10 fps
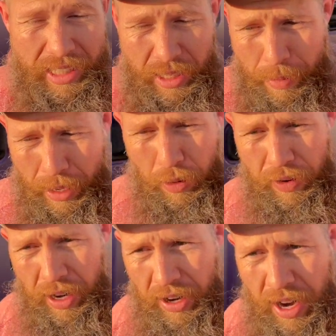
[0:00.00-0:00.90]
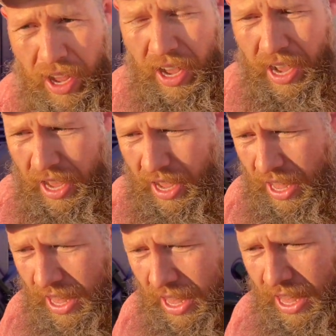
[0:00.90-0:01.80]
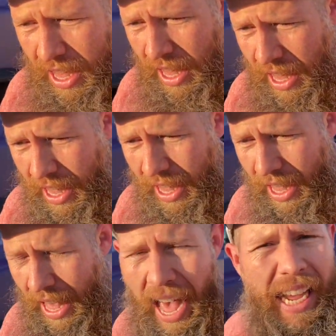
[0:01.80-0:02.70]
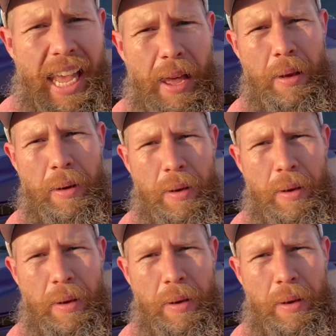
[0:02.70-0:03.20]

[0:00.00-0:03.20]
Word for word: get back over here. Uh, I can't